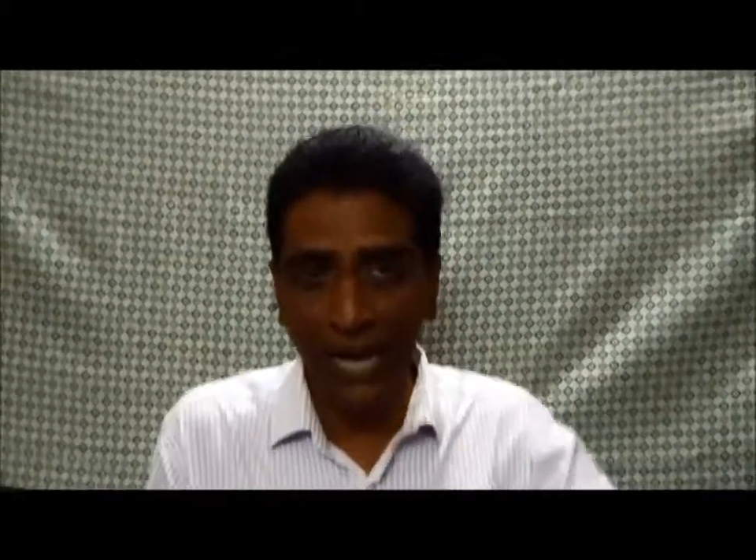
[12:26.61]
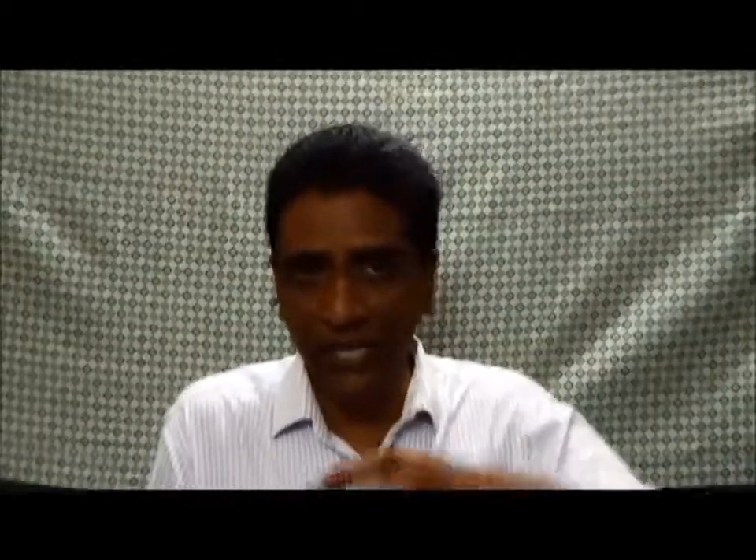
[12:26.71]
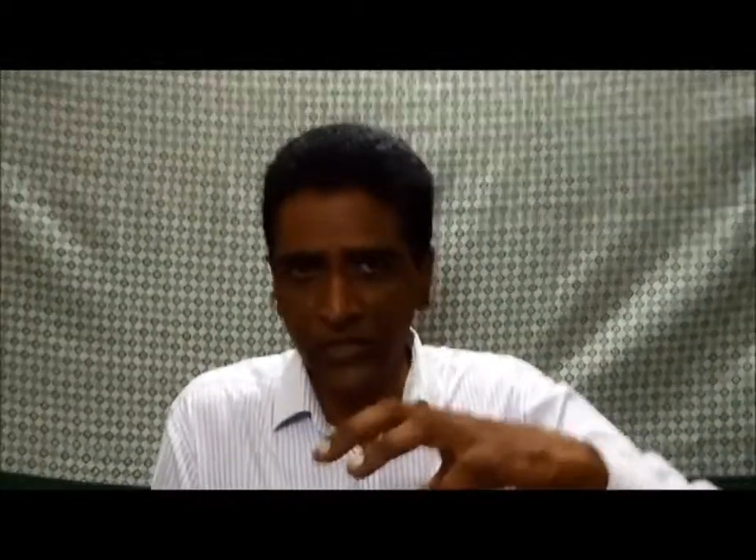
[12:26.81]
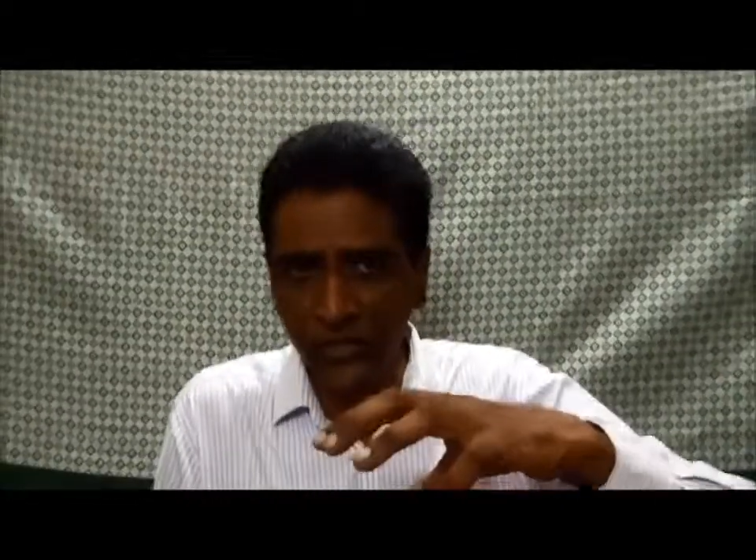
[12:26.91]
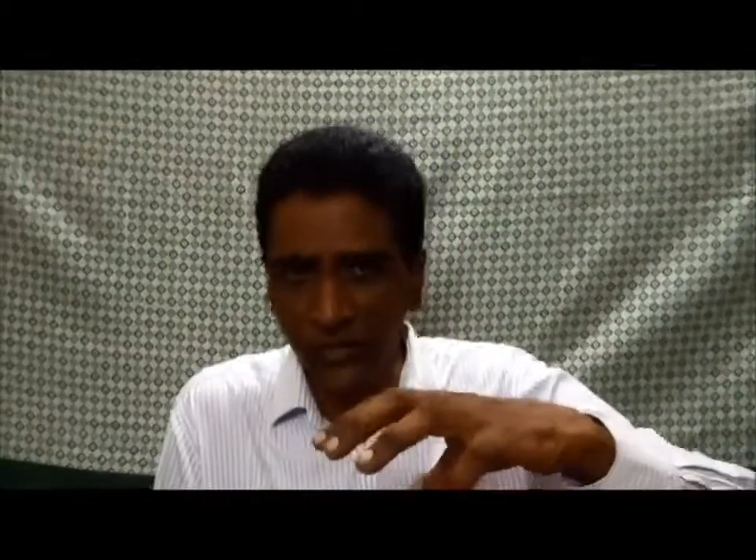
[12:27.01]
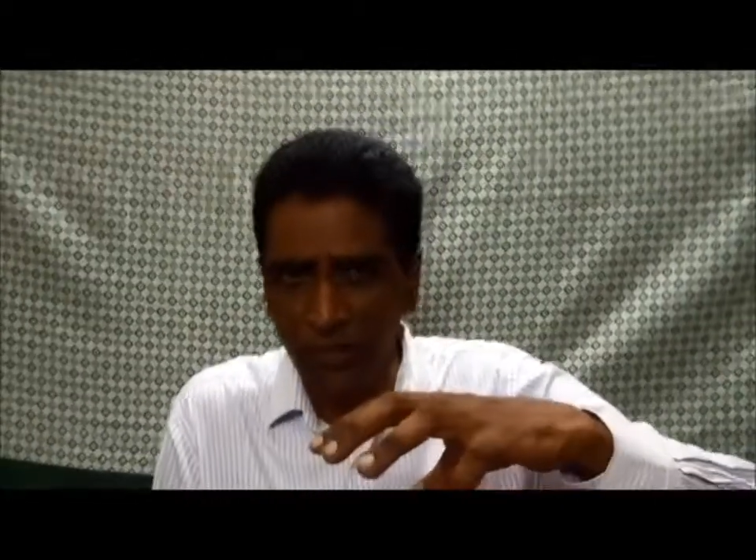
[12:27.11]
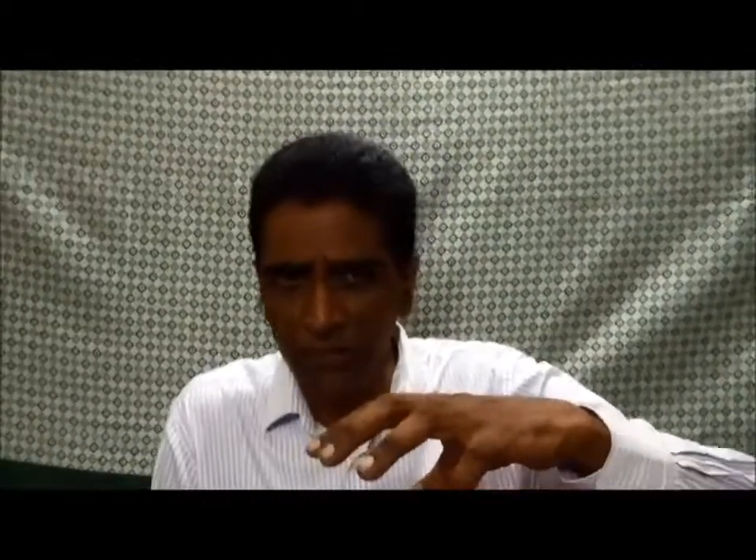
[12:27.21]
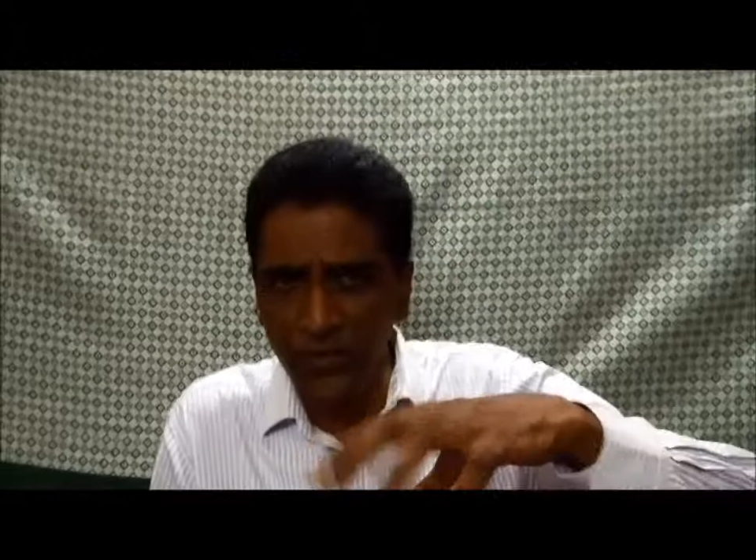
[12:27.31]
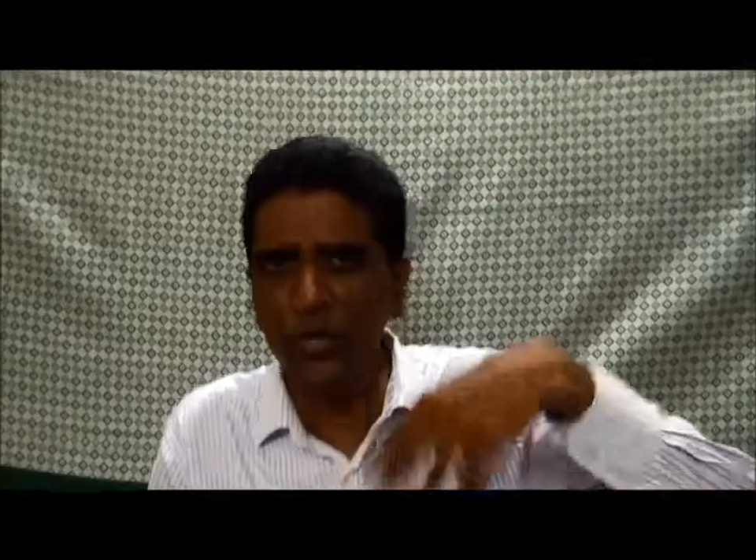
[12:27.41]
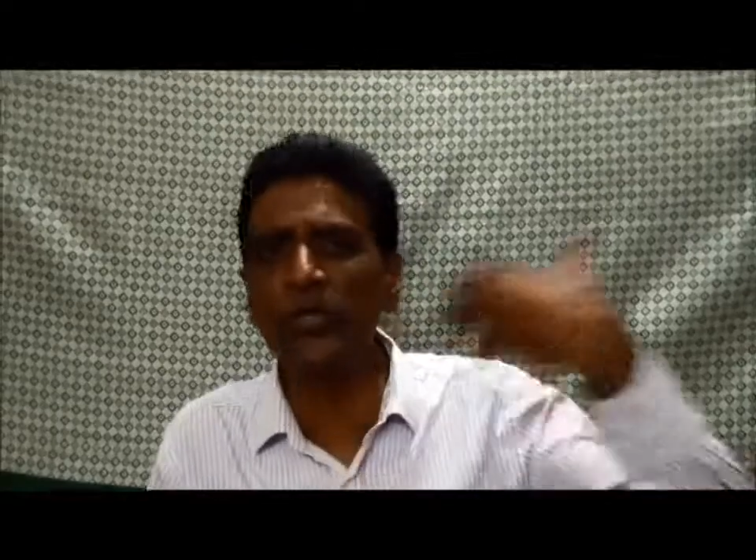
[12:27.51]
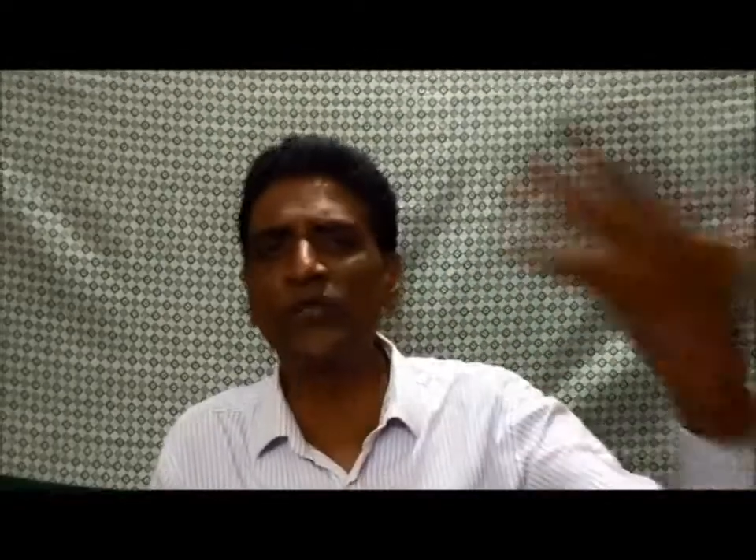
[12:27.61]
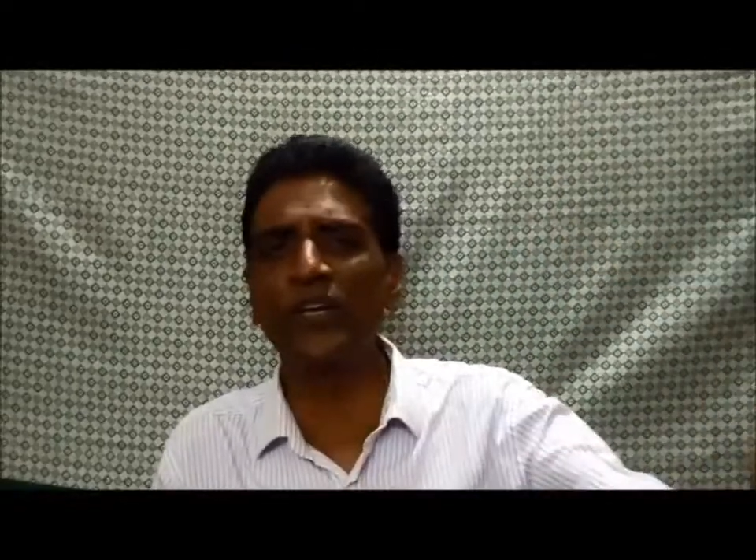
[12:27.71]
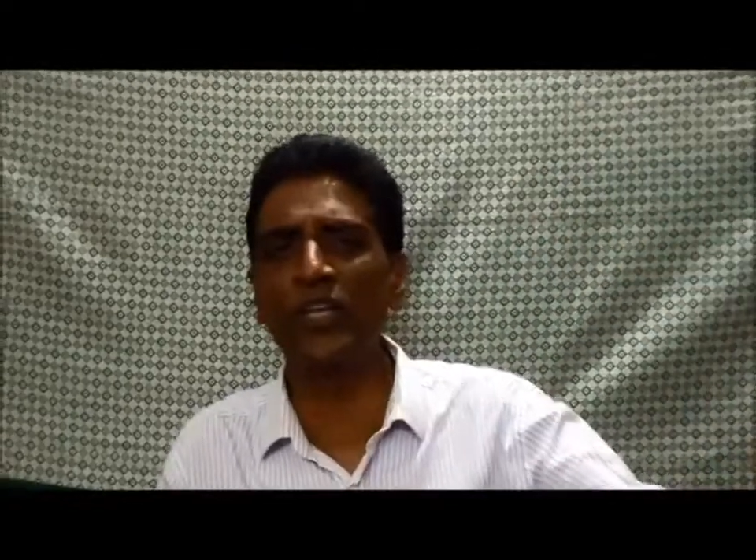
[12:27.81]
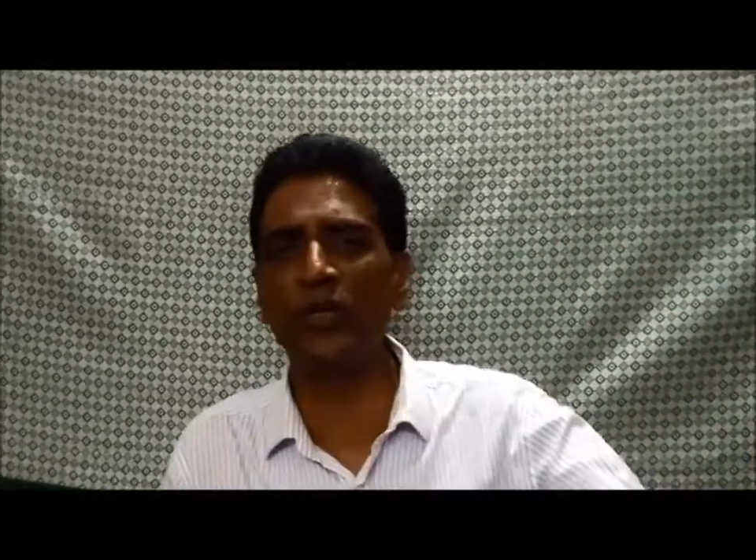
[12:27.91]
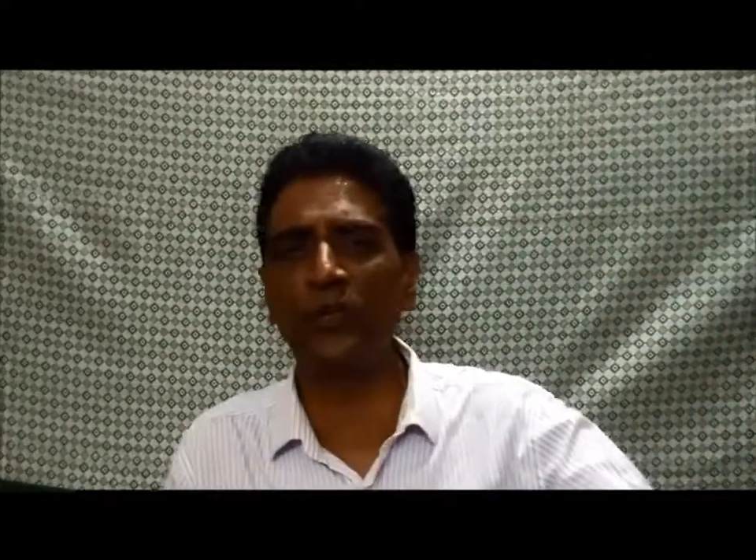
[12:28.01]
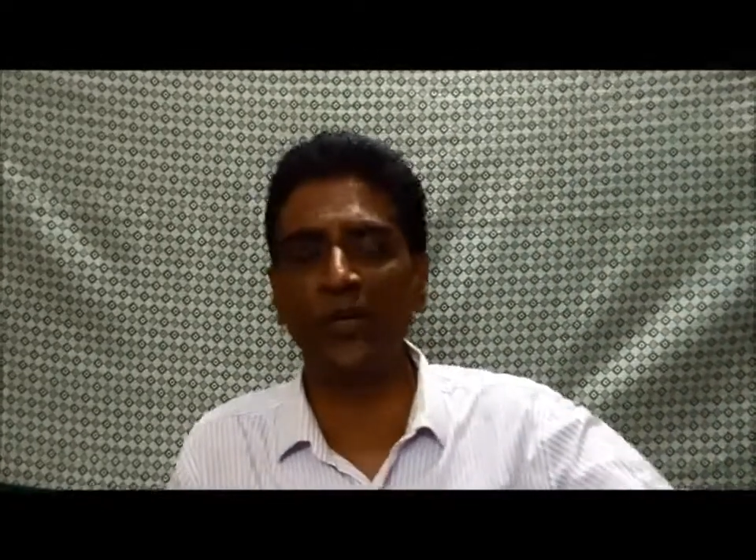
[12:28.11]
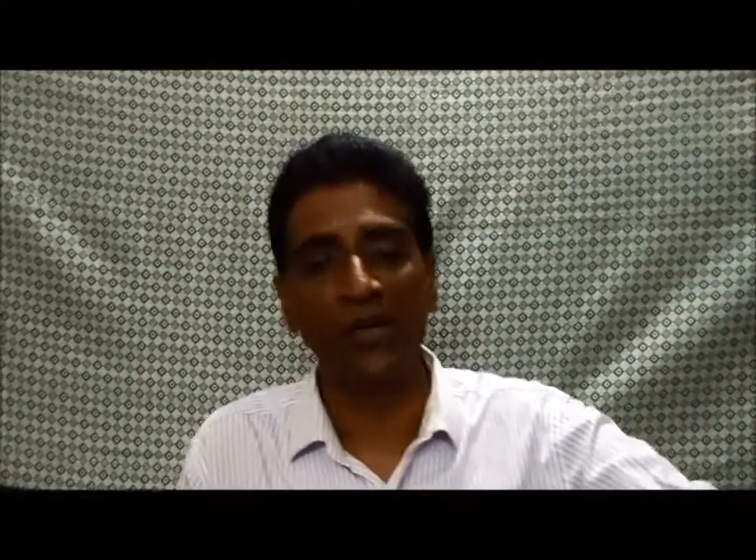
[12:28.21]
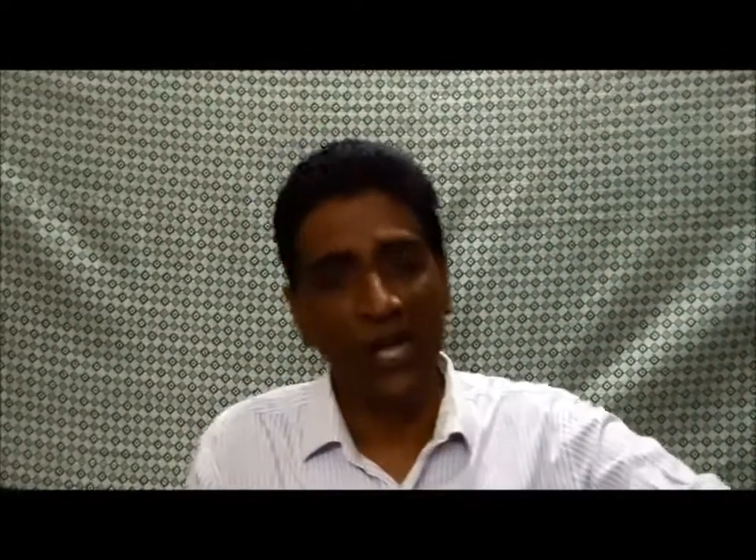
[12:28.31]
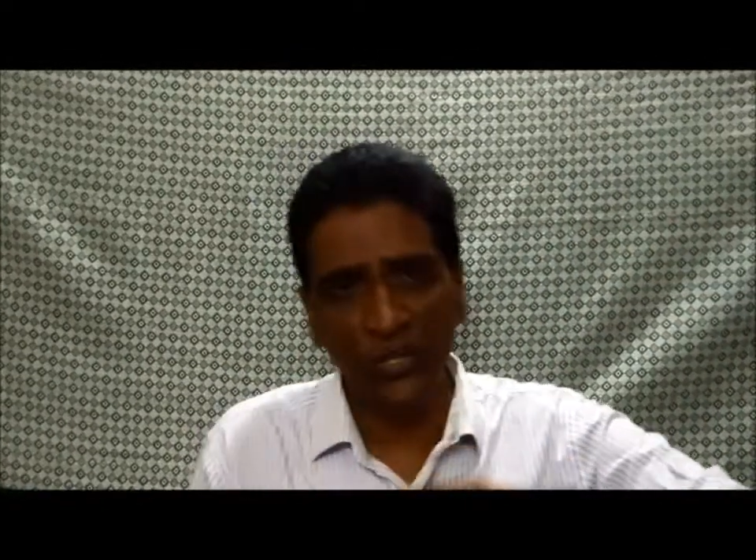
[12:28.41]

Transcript: And through a beautiful humor,